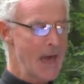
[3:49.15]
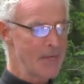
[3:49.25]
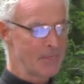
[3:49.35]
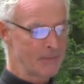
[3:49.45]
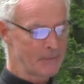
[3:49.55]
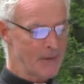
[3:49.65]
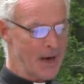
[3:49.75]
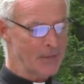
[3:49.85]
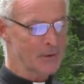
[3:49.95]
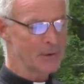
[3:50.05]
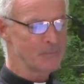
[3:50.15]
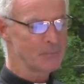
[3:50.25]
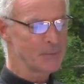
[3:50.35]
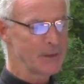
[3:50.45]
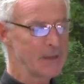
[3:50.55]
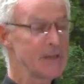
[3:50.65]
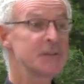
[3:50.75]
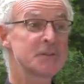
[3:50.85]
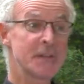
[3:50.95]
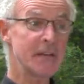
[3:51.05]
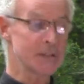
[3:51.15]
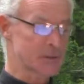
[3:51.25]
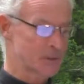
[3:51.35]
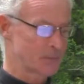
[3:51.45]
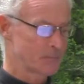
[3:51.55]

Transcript: the Father, is this: